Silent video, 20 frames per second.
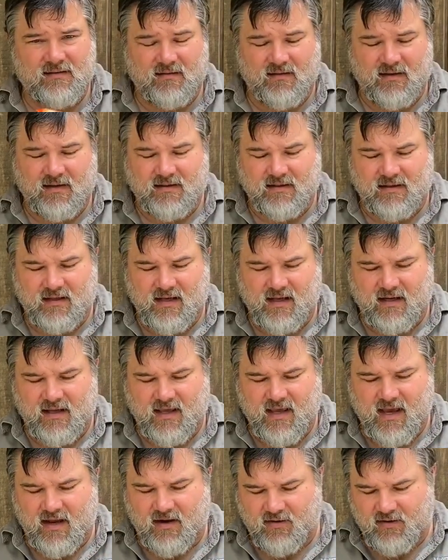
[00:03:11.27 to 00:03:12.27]
So that's a lot of
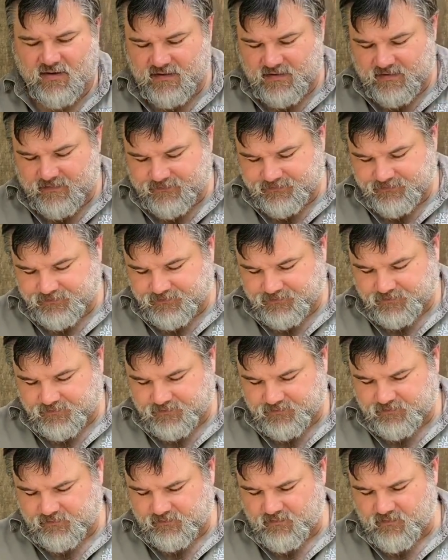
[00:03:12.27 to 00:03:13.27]
calories.
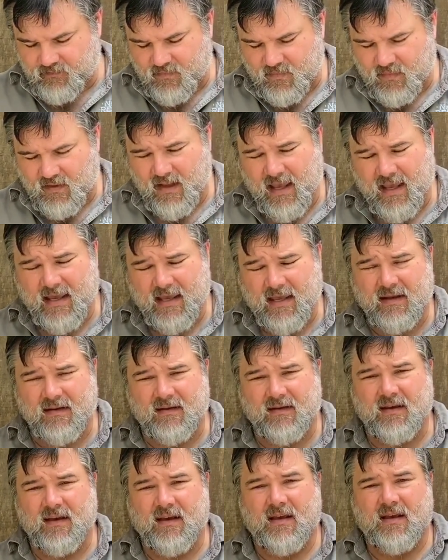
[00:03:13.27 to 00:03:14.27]

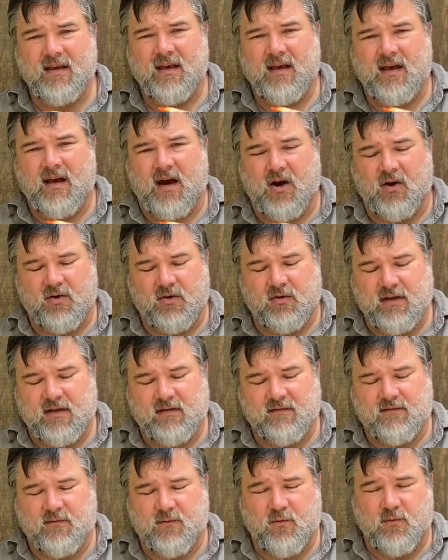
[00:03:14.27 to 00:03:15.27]
And all you
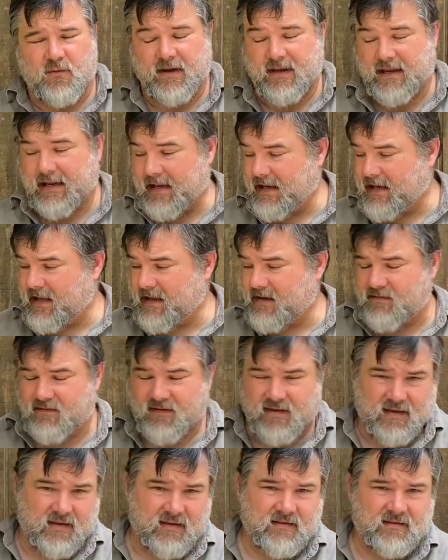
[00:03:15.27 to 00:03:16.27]
need for any of
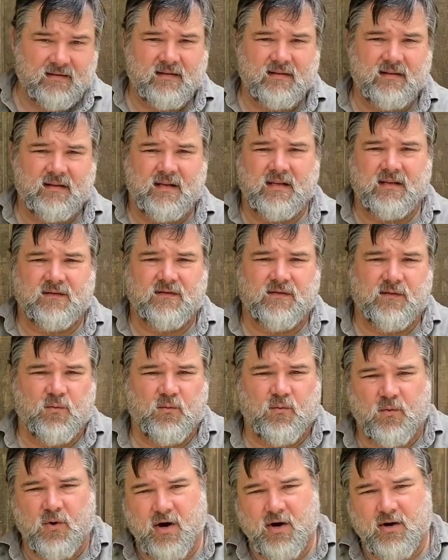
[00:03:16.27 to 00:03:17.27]
these is for
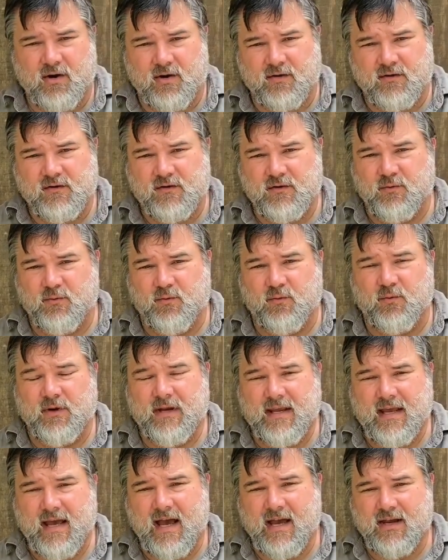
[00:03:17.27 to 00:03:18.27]
water to
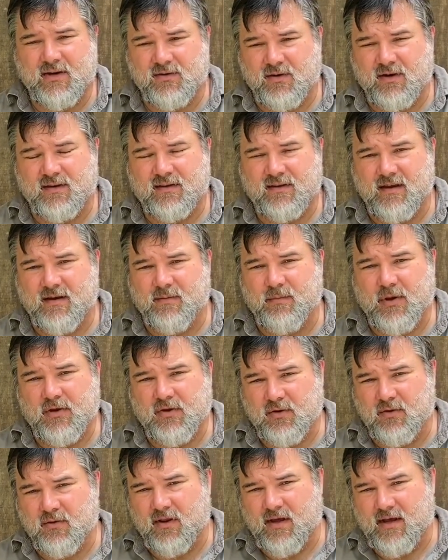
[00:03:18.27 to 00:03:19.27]
rehydrate them
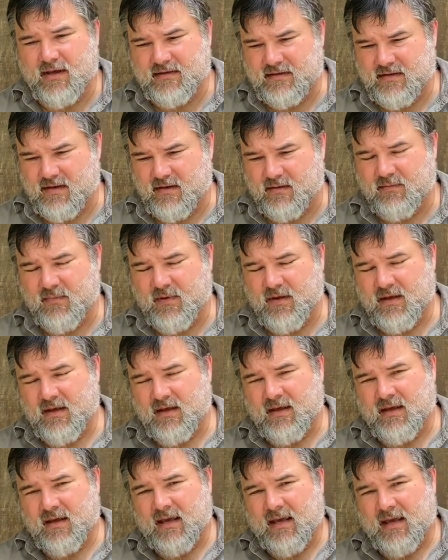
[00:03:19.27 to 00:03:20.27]
and utilize them.
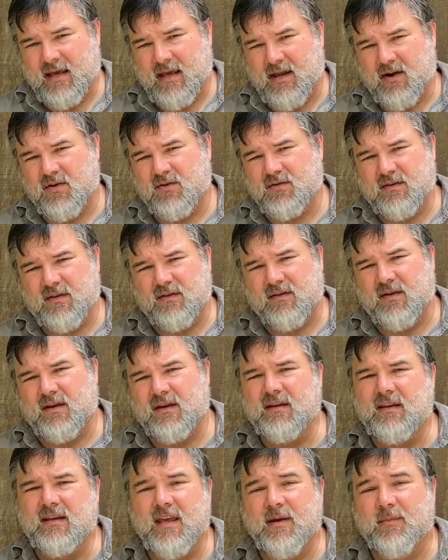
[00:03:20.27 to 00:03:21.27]
Here's the
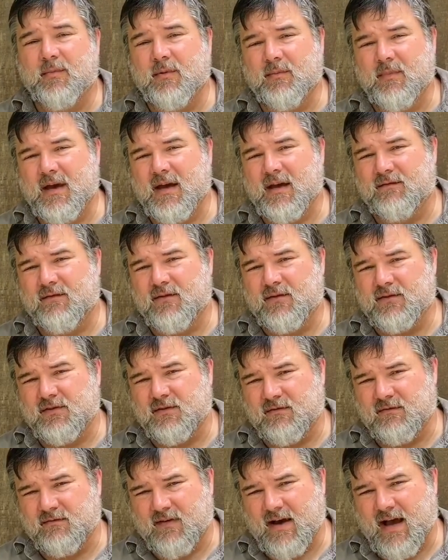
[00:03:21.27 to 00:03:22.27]
thing to keep in mind for
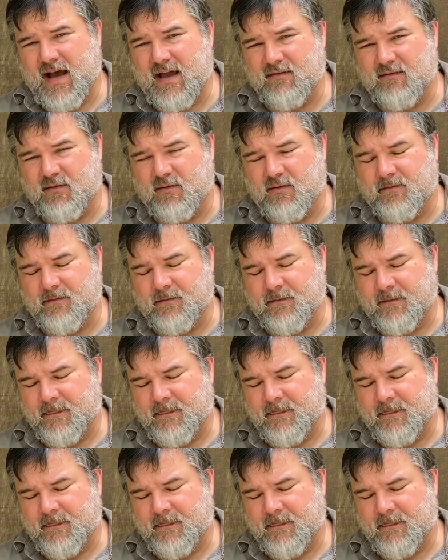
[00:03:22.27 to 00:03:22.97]
survival